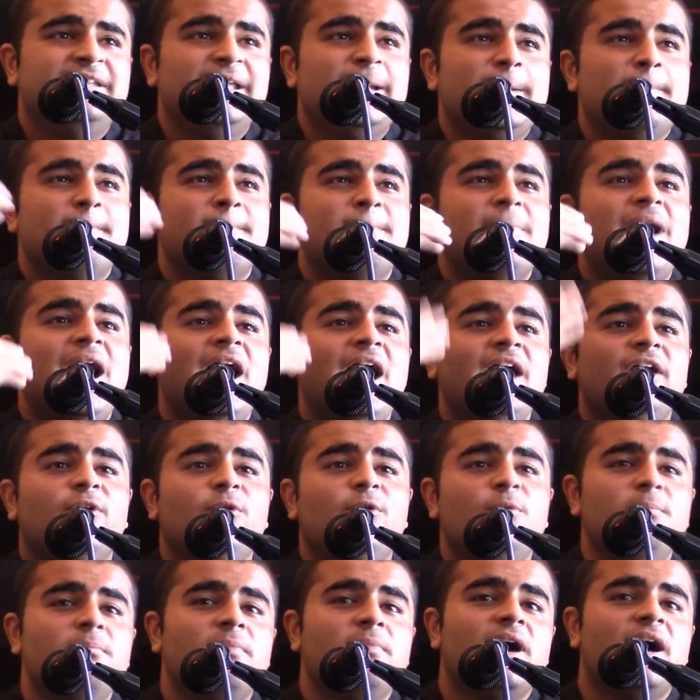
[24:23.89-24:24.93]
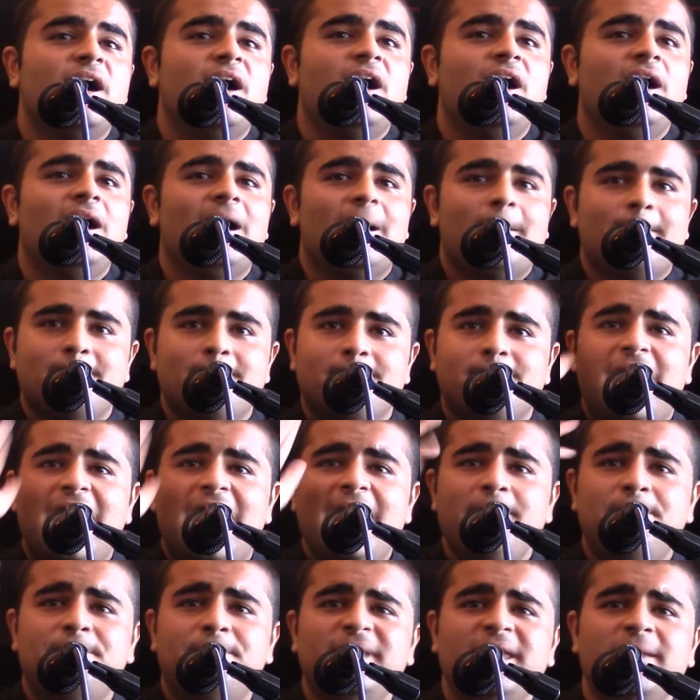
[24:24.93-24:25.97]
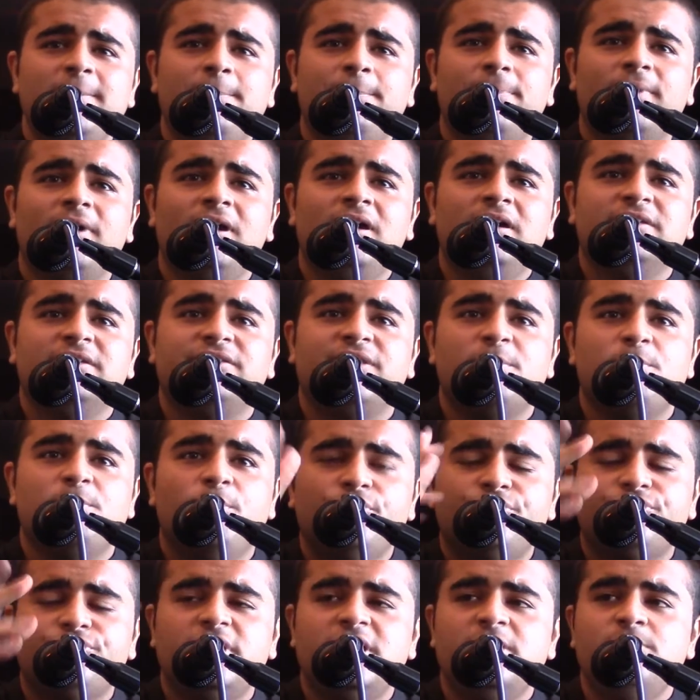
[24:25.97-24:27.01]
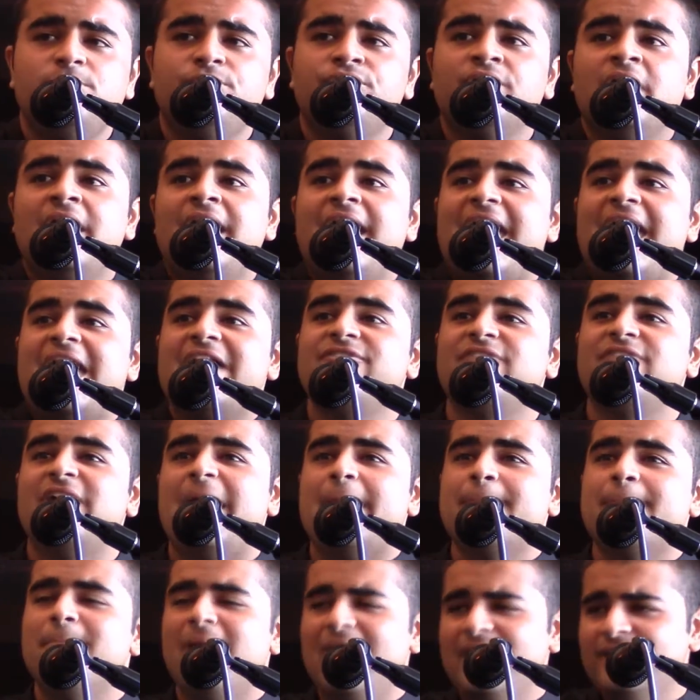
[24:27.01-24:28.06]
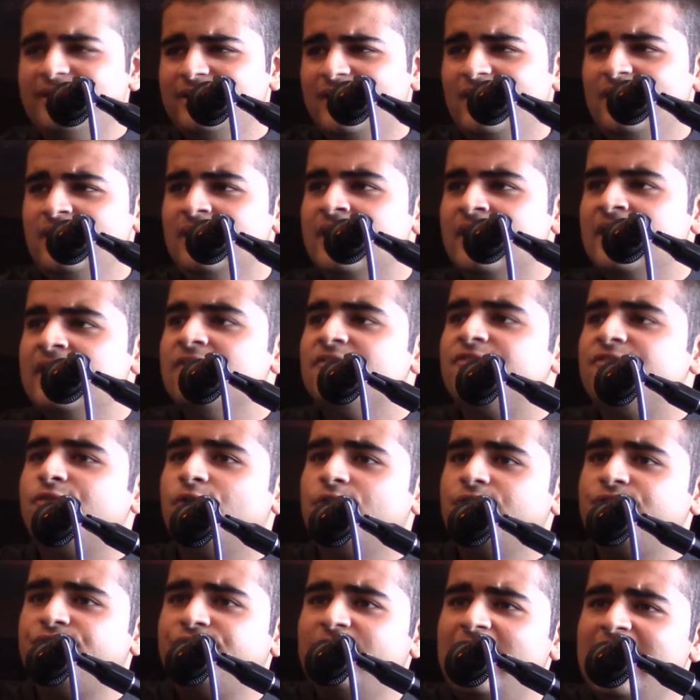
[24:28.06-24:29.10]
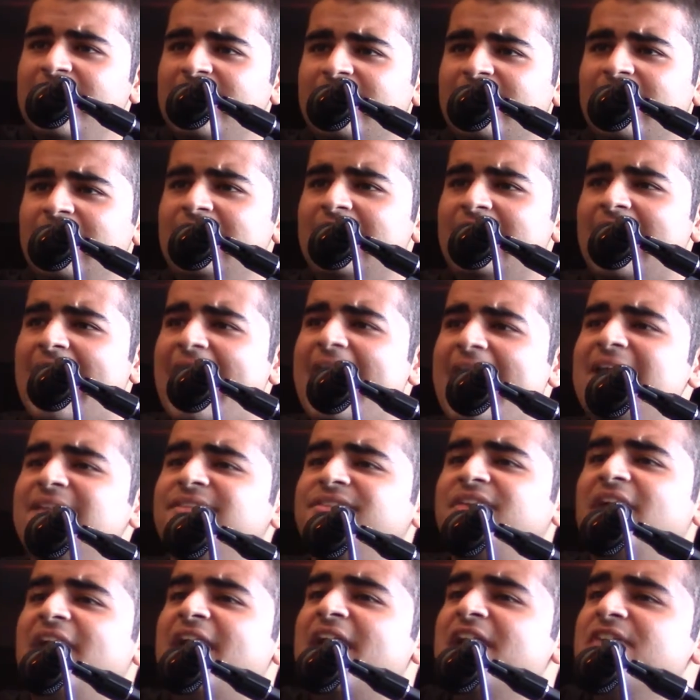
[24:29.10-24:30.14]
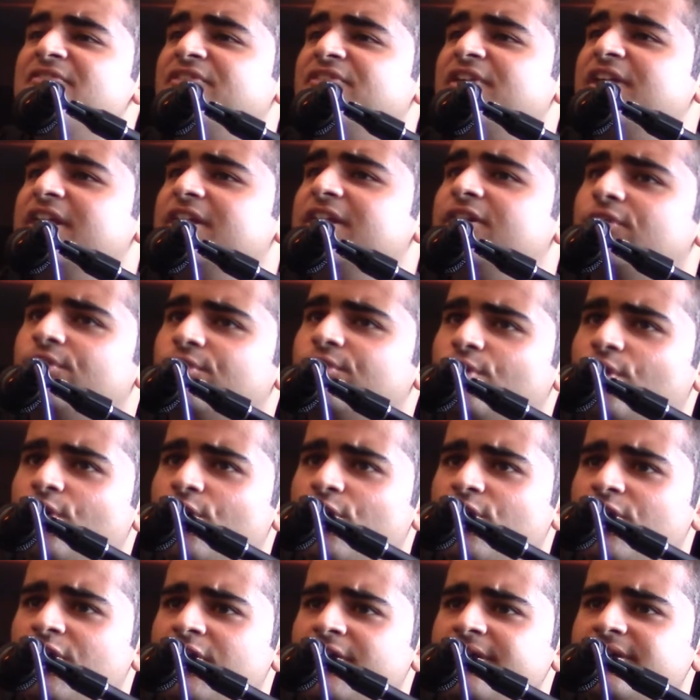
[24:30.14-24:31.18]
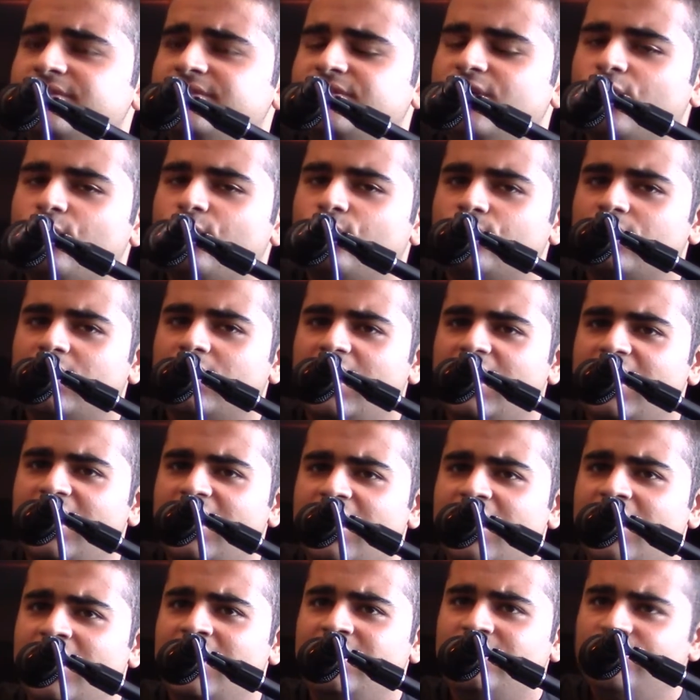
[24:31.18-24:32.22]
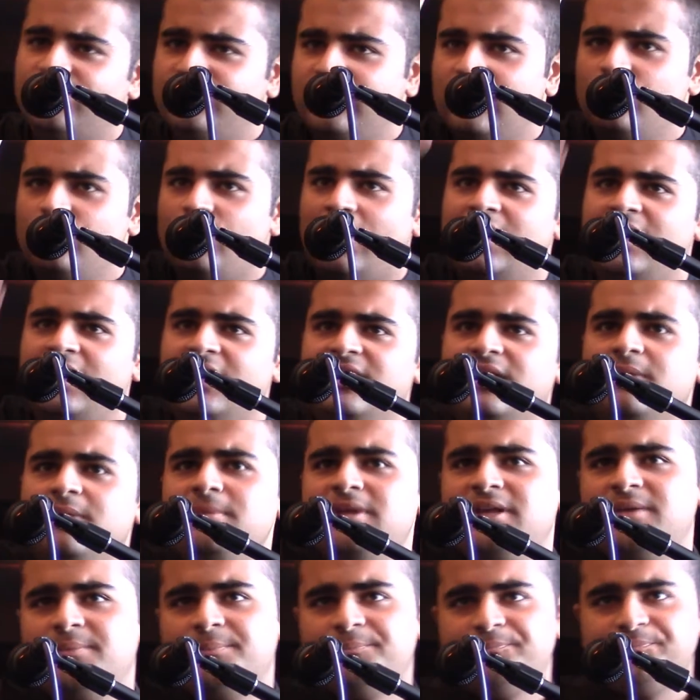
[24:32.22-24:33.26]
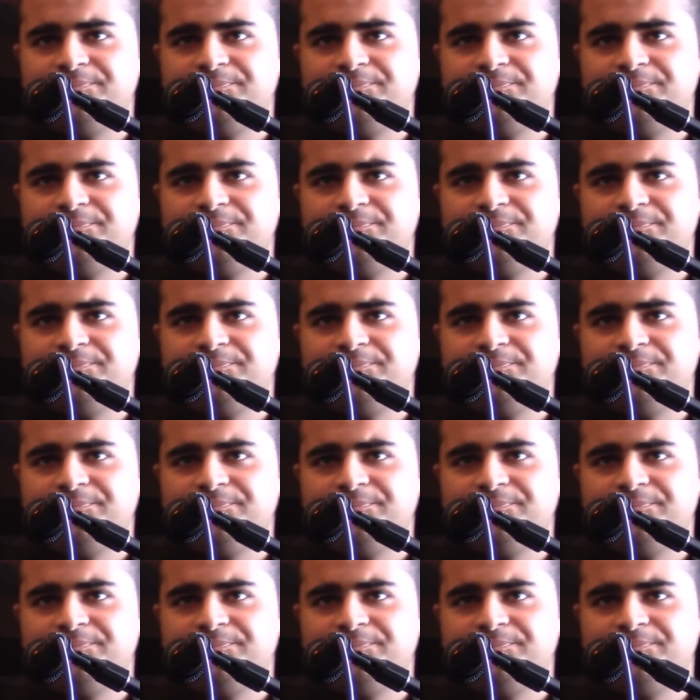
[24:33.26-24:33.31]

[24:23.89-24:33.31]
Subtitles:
That my ummah, my people, the Muslims have abandoned, forsaken, and they have ignored the Qur'an. Sallu ala Nabi.